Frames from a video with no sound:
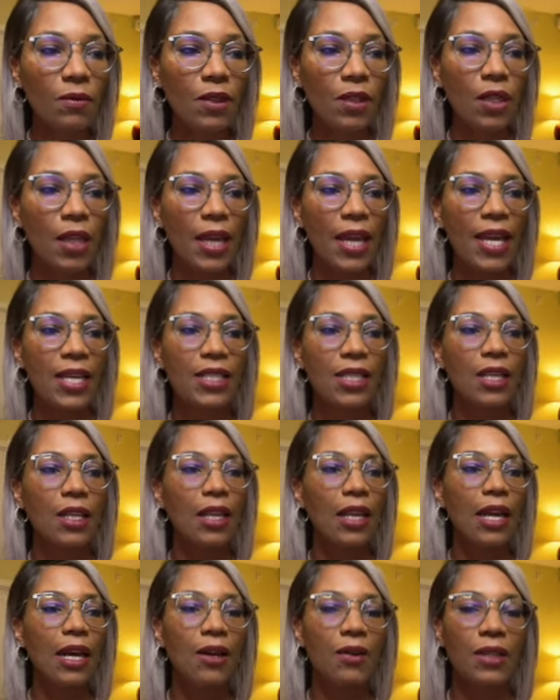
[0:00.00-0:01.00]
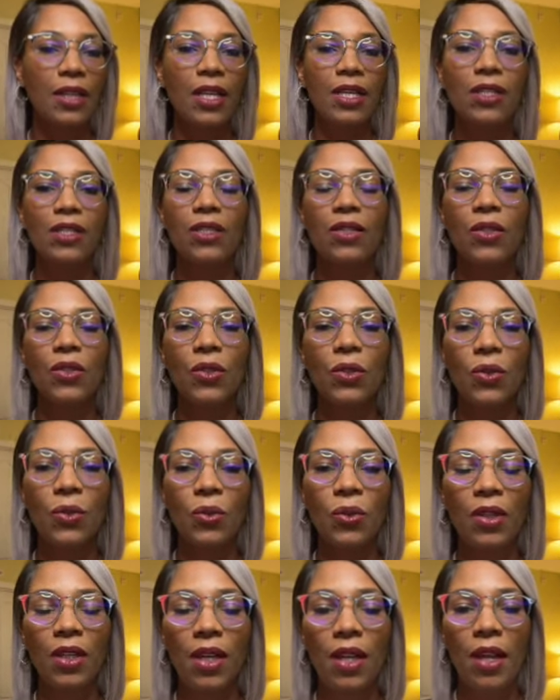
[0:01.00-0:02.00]
It has allowed us
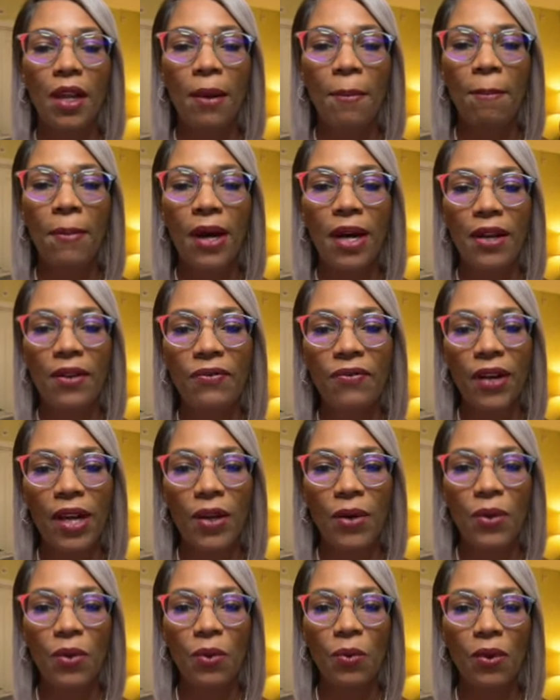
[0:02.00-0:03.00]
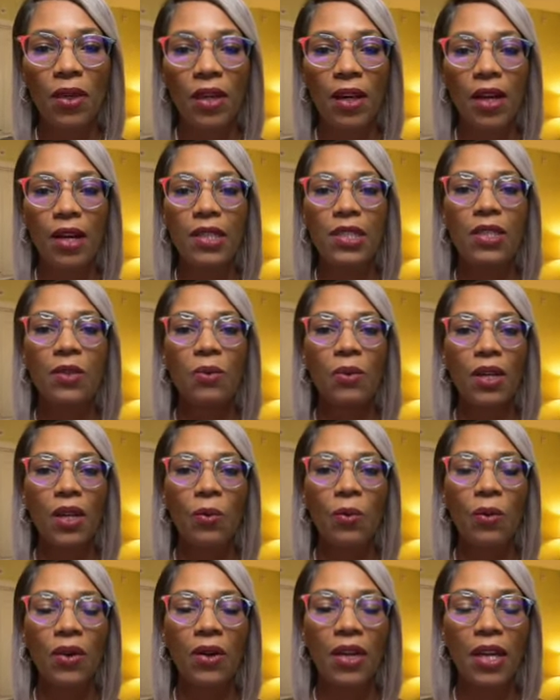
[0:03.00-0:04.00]
to modify who we are to where
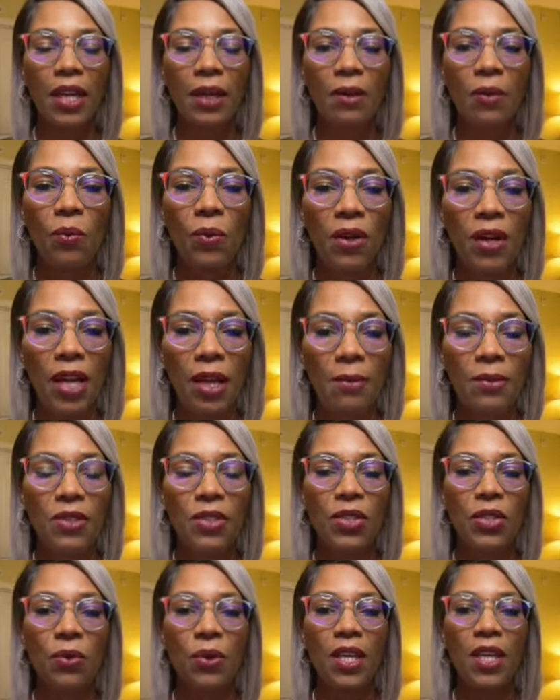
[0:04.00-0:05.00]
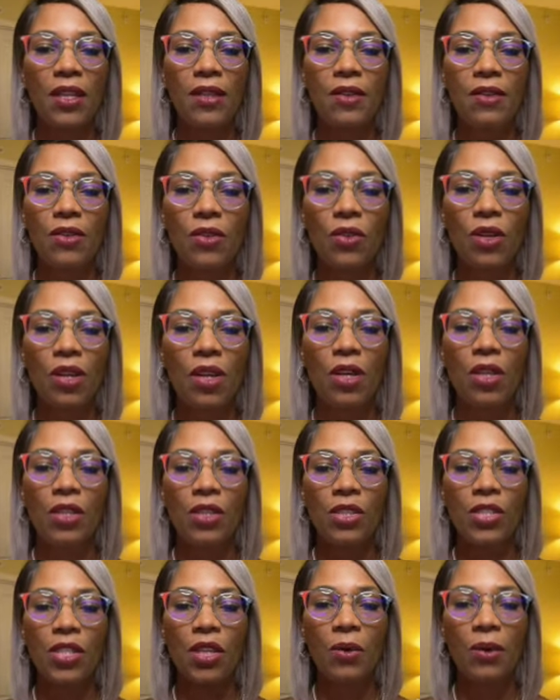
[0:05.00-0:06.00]
we're able to either
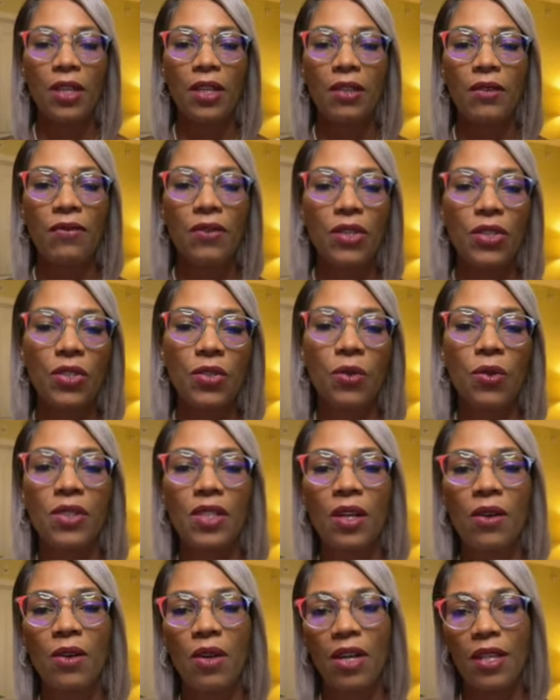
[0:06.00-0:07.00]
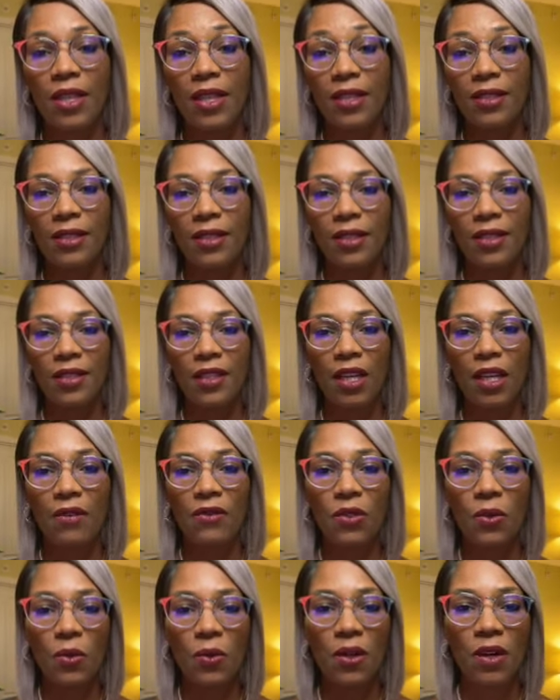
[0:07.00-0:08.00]
show individuals our authentic
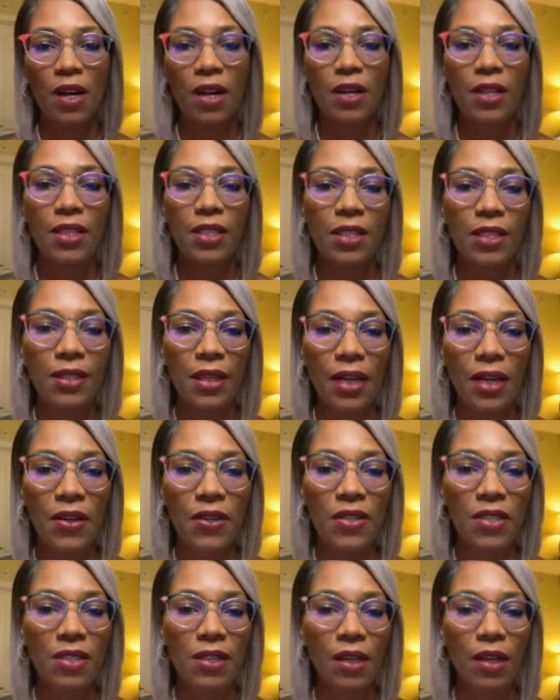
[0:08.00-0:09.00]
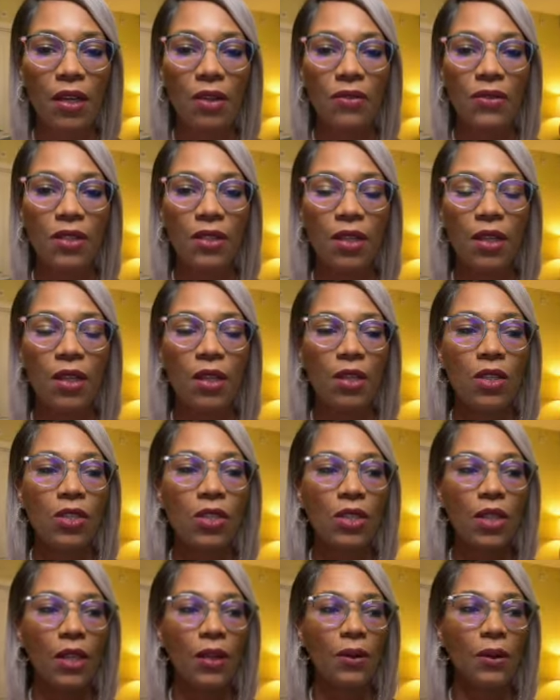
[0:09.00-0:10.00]
selves or our desired selves.
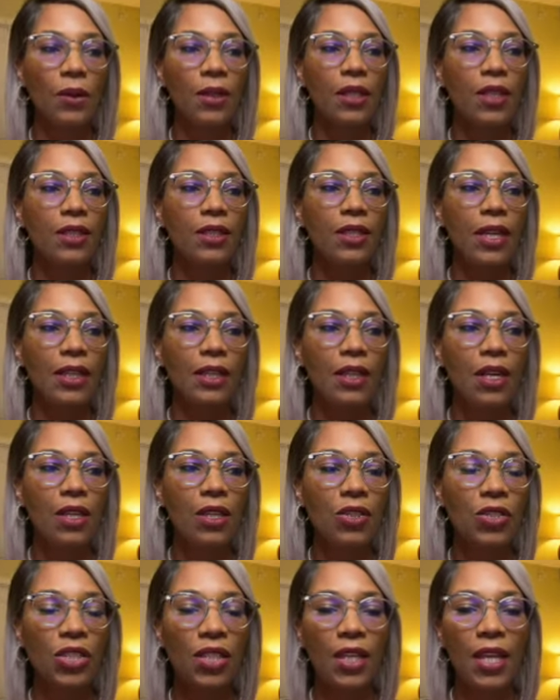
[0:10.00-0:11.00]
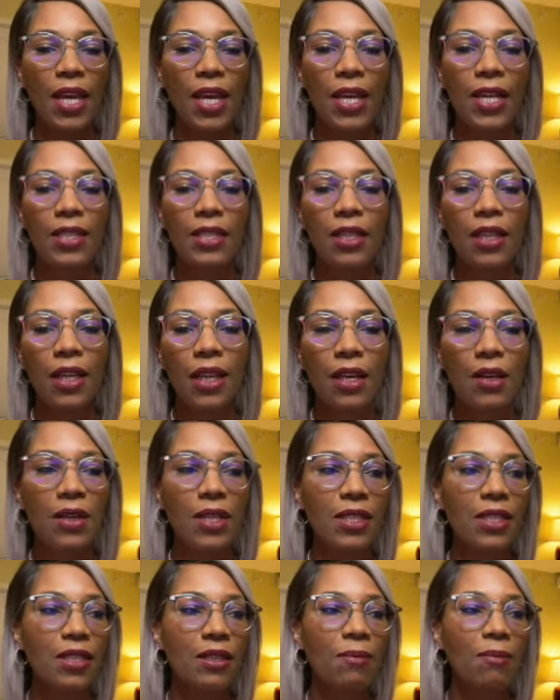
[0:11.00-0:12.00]
So technology has allowed
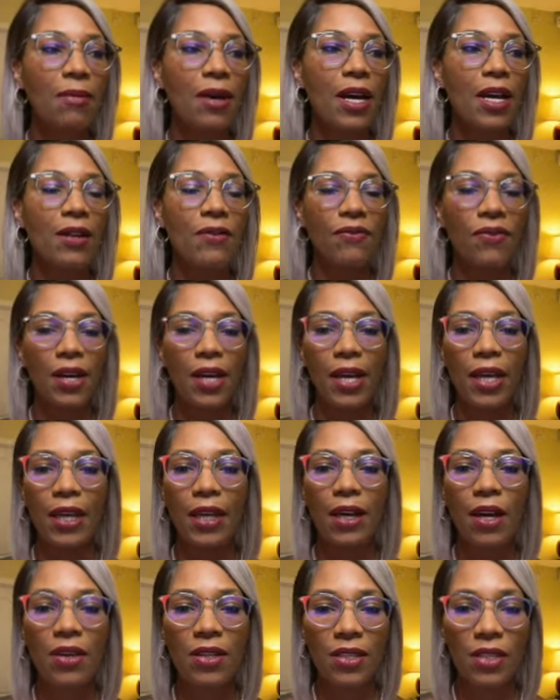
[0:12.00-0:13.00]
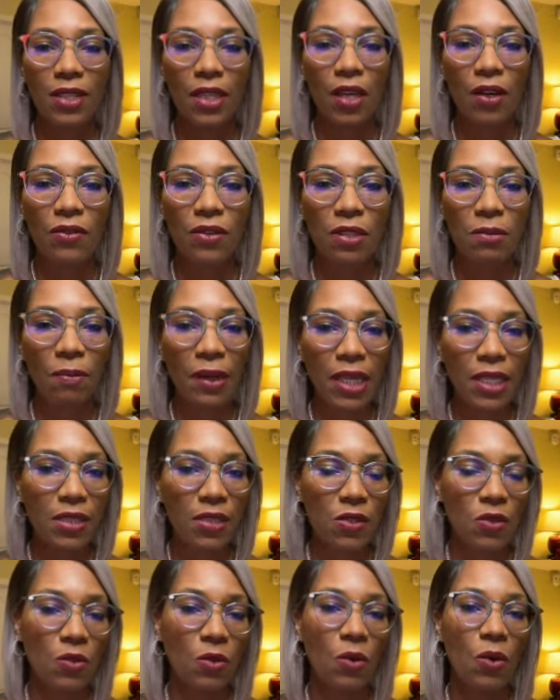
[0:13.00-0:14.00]
us to modify ourselves based
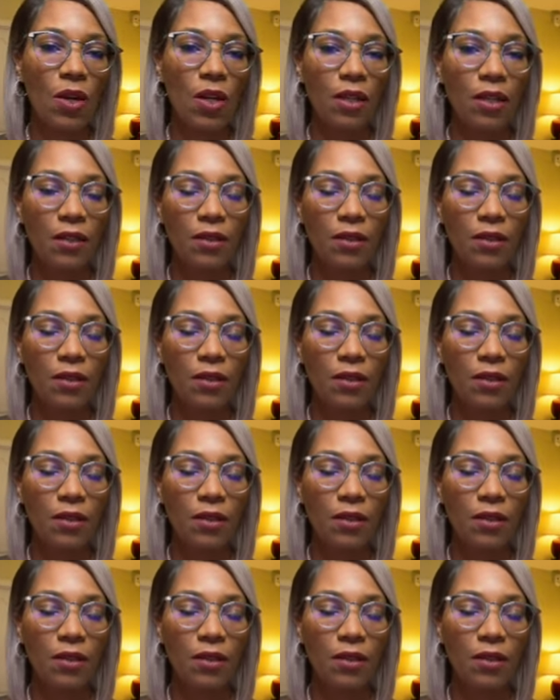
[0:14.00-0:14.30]
on